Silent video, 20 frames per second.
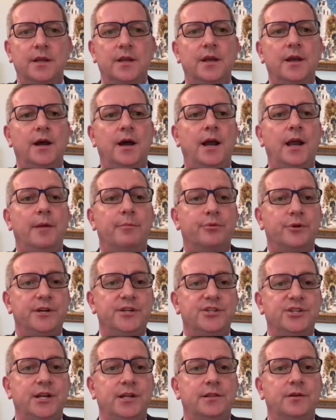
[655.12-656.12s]
I
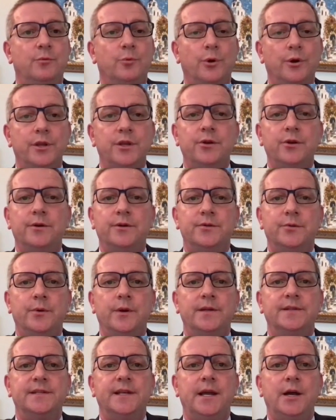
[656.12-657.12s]
appreciate the work you're
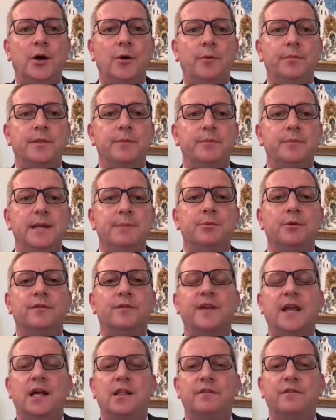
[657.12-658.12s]
doing to help the people of
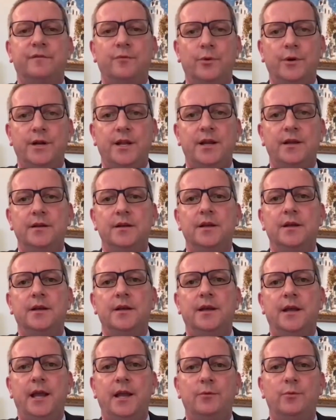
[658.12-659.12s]
California
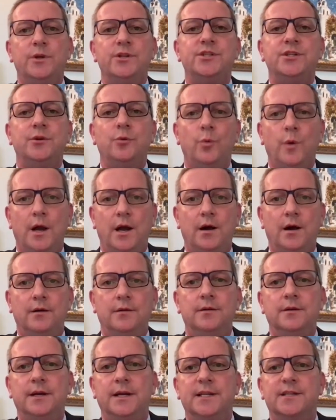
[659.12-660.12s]
and wish you
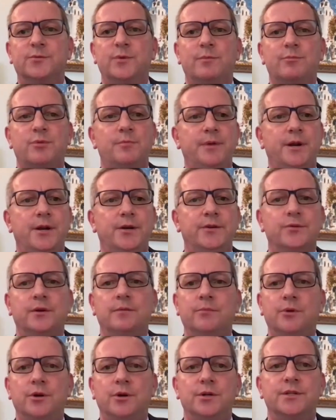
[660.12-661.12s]
well as we prepare to
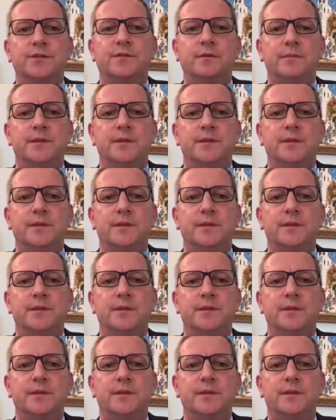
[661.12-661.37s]
emerge from this